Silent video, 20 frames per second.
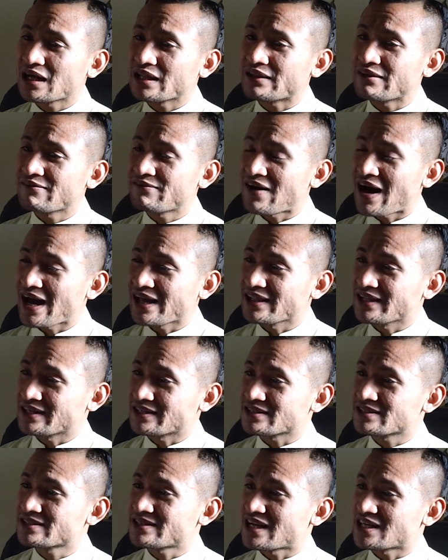the
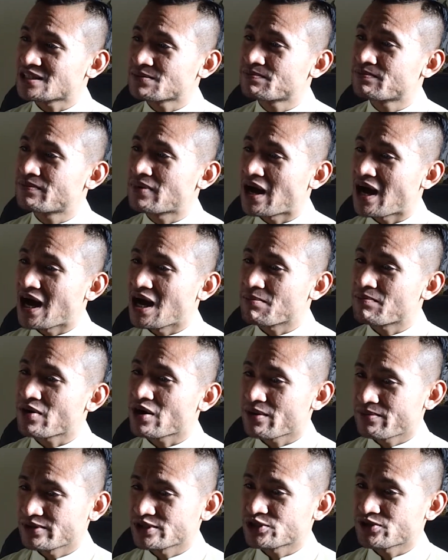violence that's
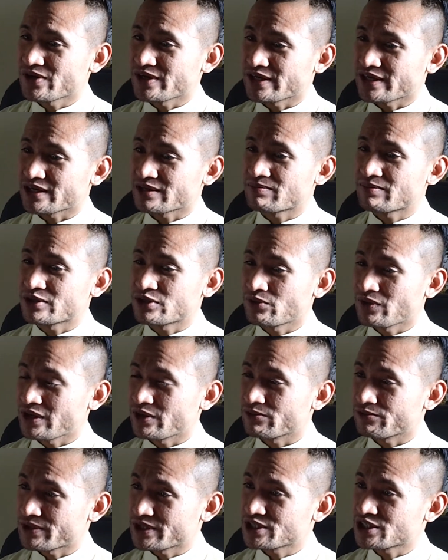perpetrated
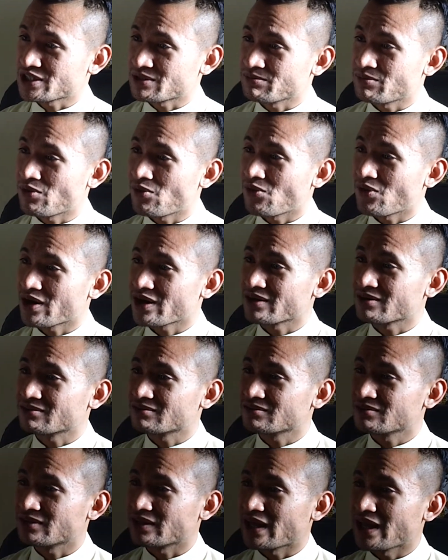between rich and poor.
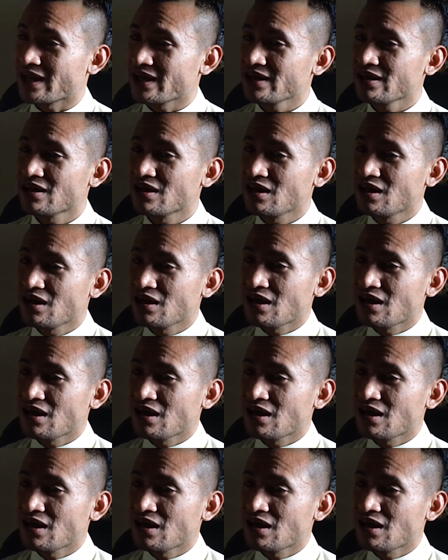Okay,